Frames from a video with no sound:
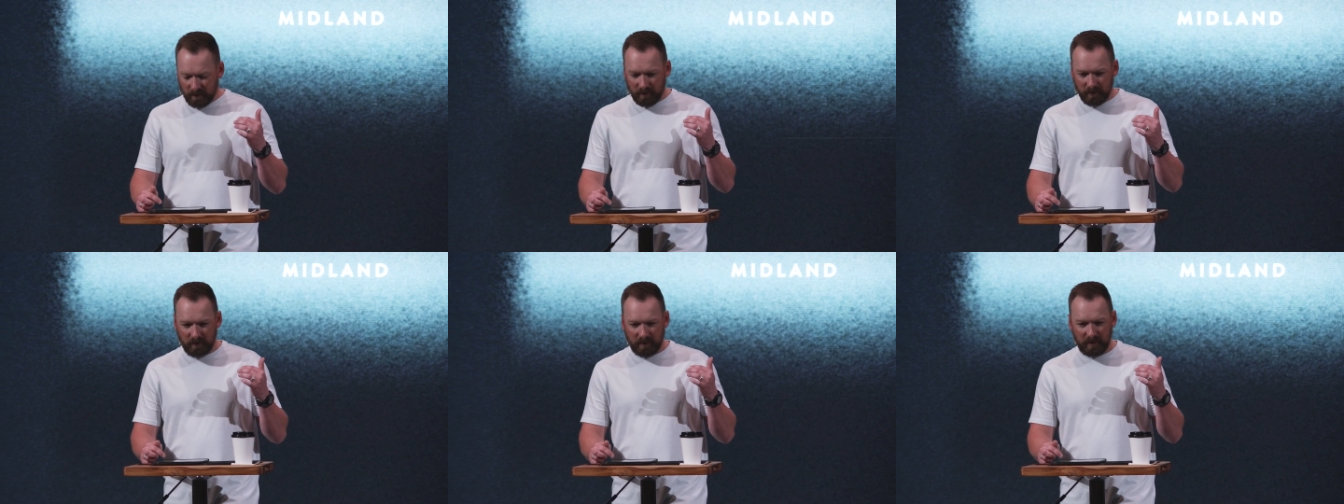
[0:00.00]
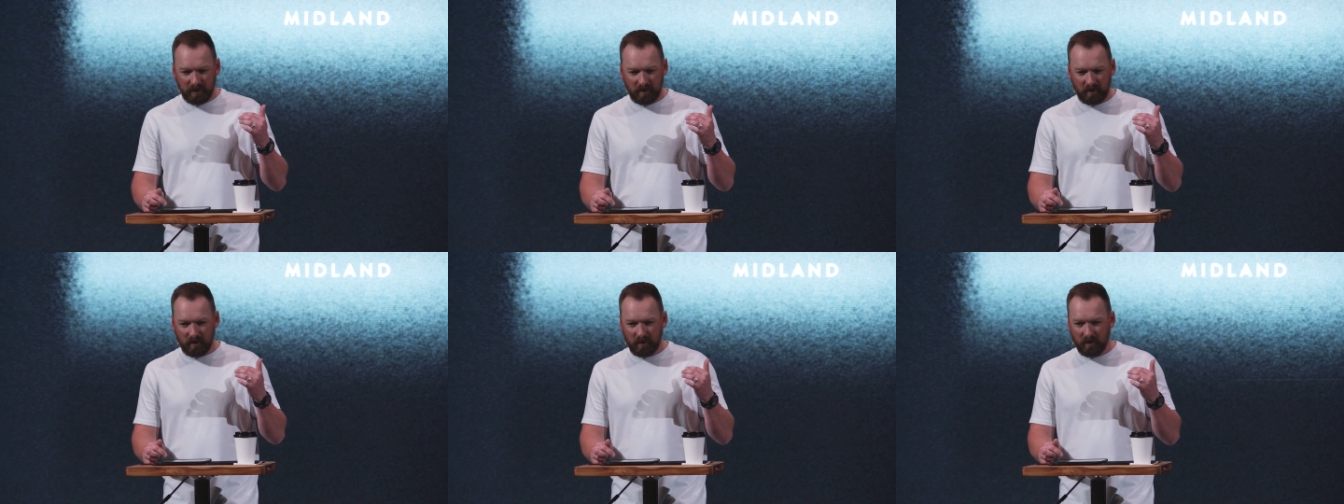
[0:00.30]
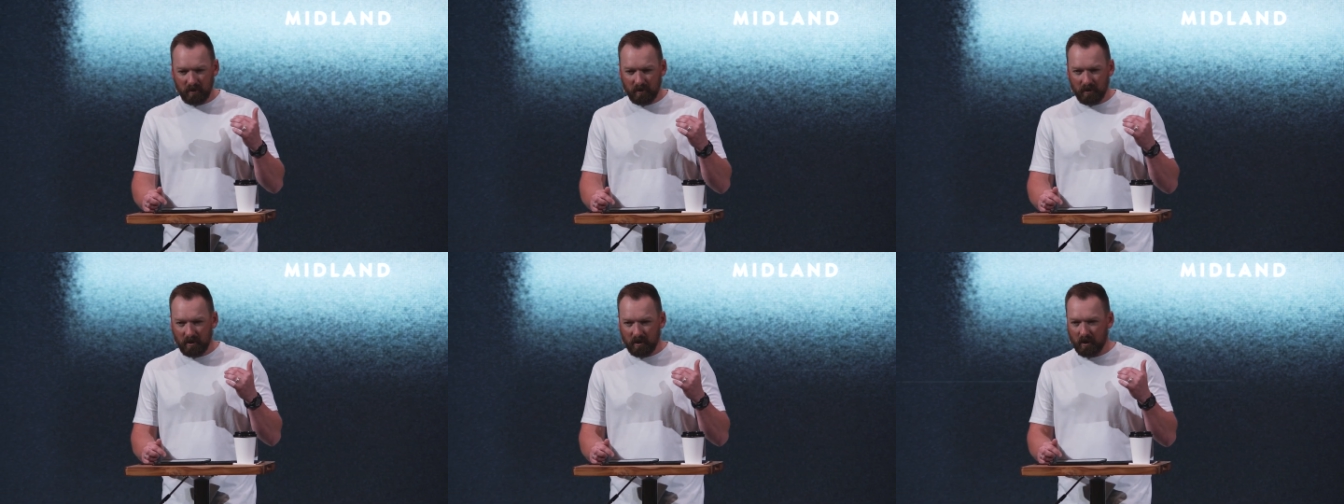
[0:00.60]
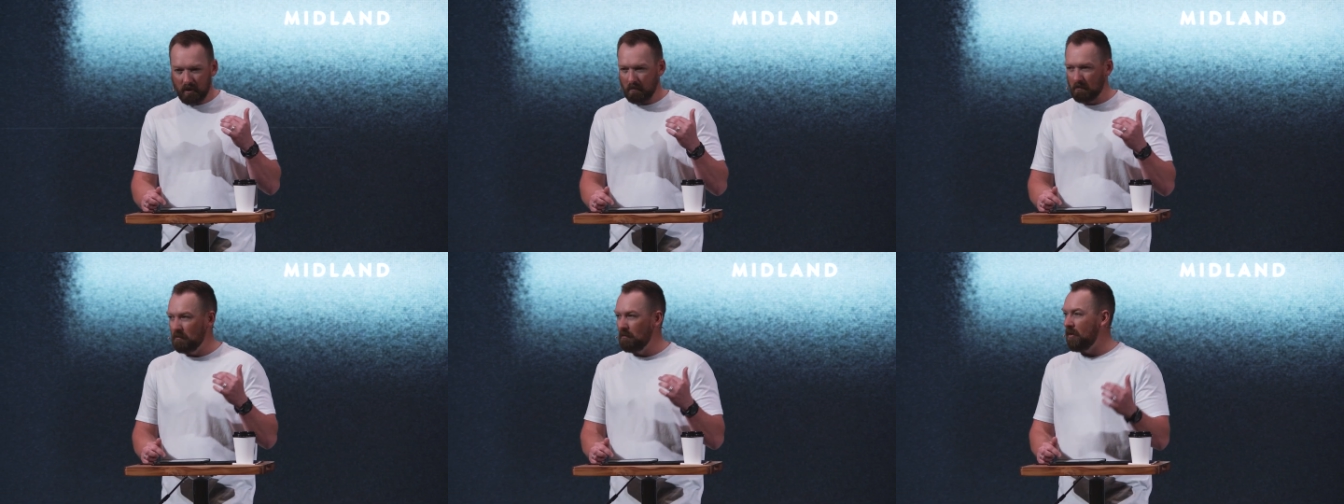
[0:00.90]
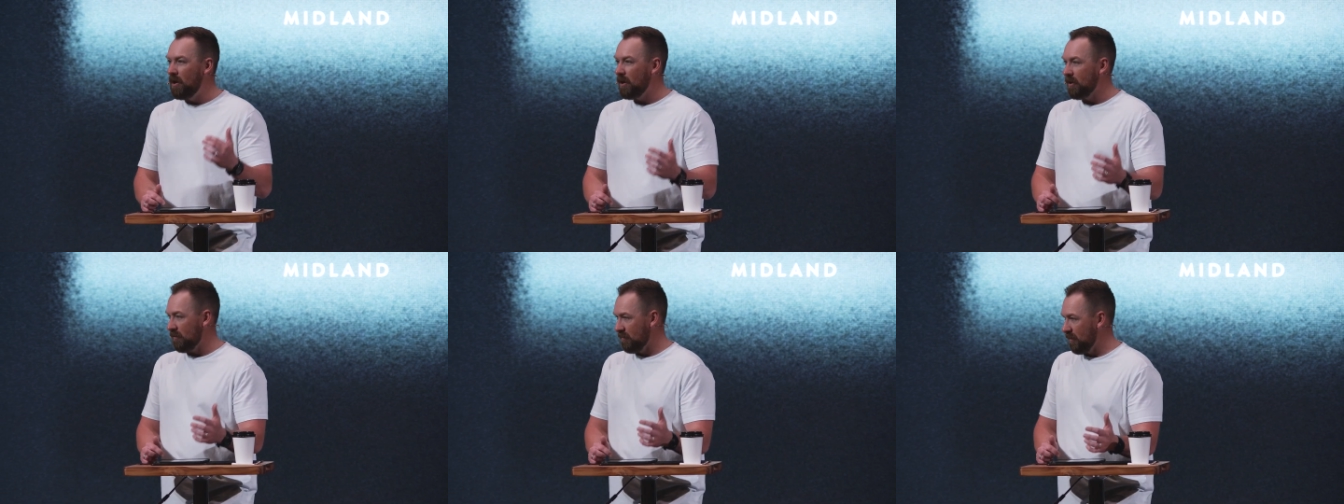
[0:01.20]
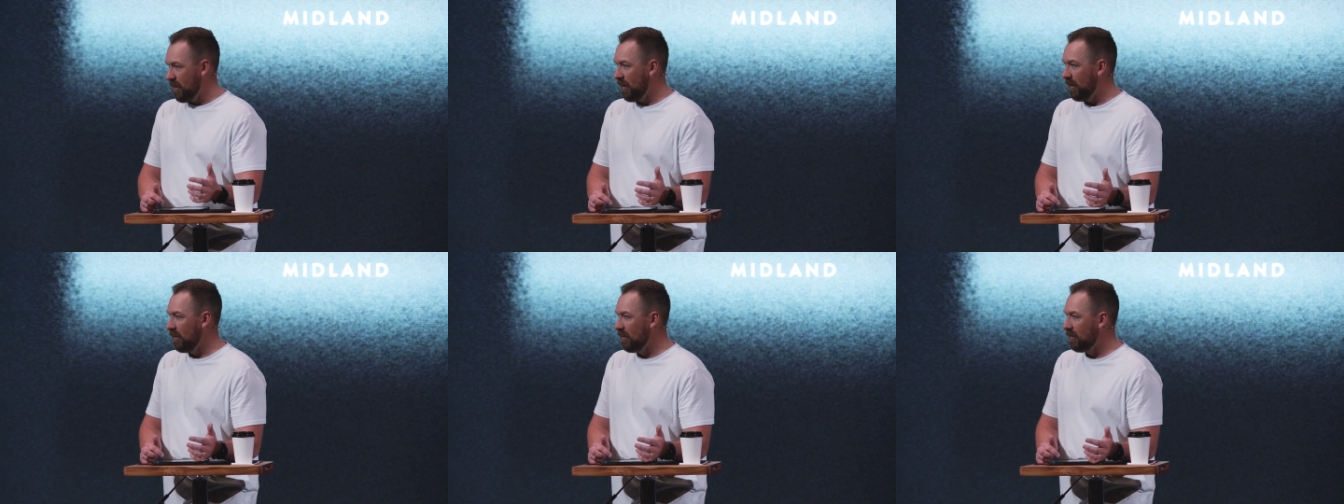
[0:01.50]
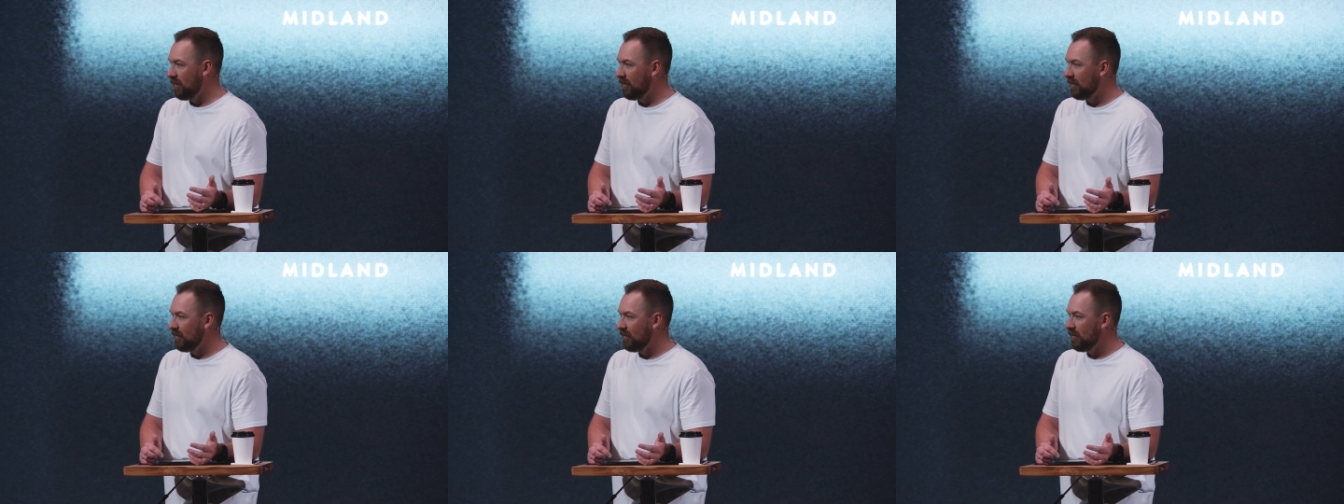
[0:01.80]
that are moderate.
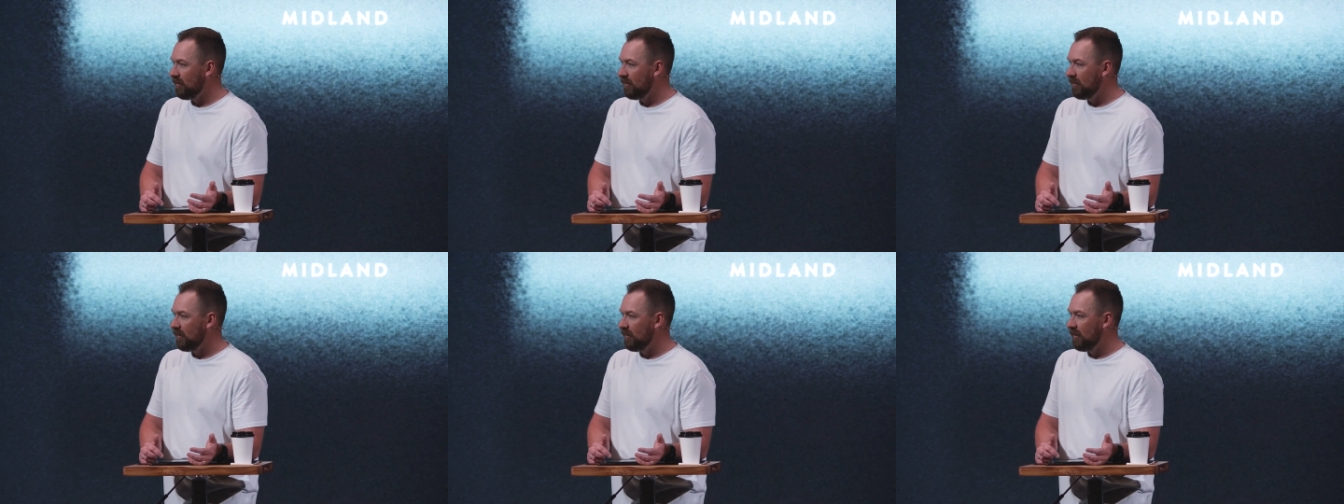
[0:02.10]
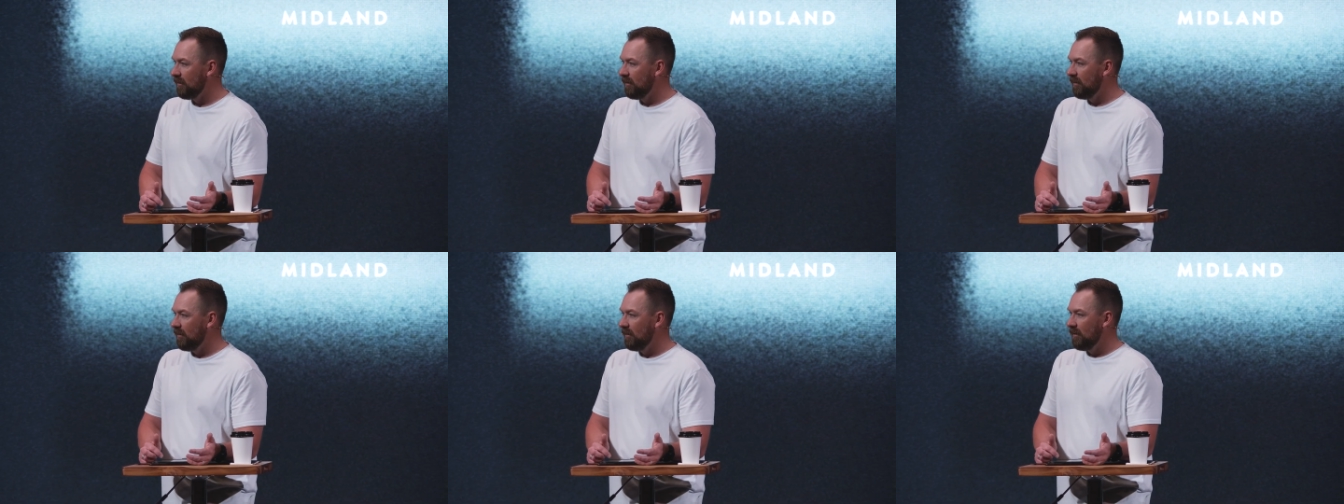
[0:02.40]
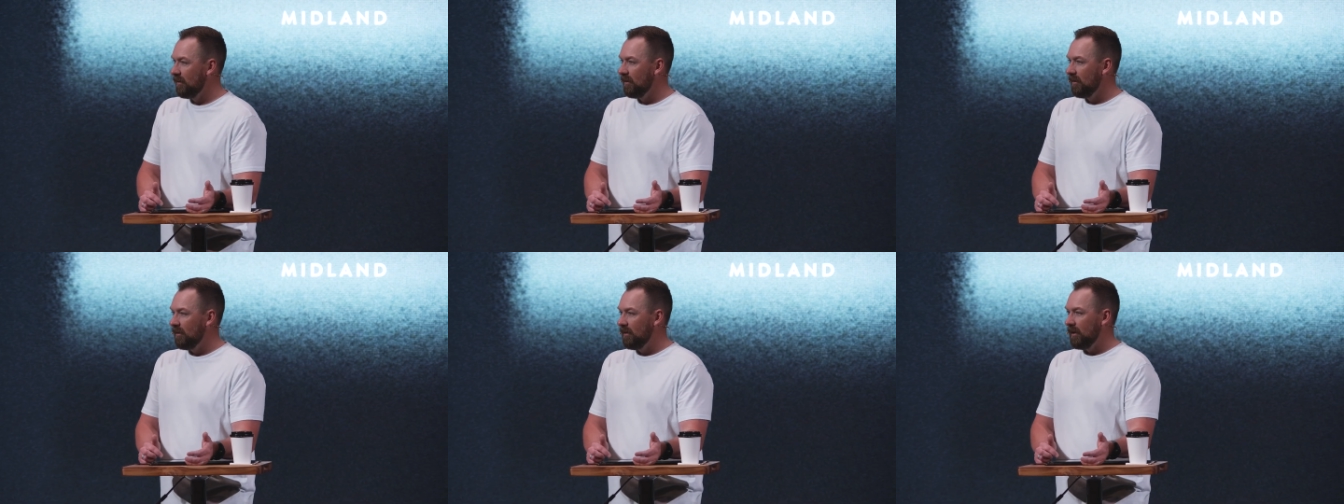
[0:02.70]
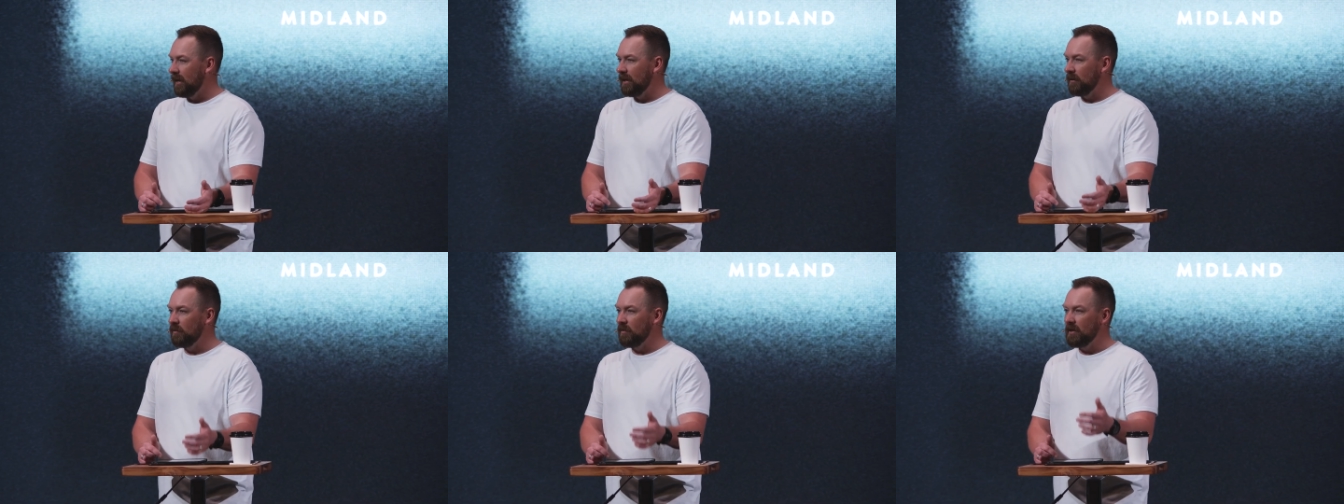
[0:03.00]
And